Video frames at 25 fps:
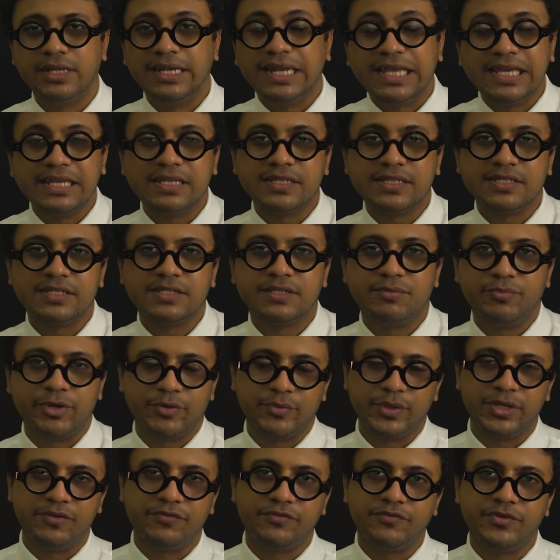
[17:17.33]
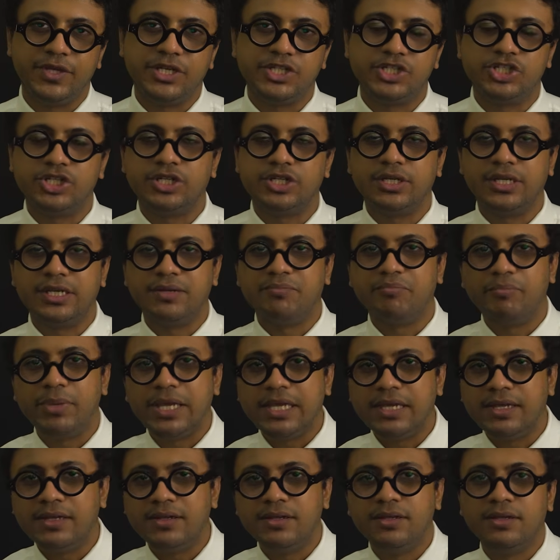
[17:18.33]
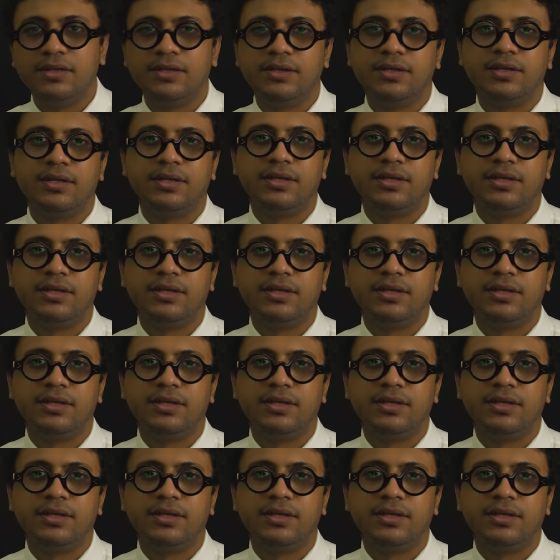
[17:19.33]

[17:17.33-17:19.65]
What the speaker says: links between fascia and pain.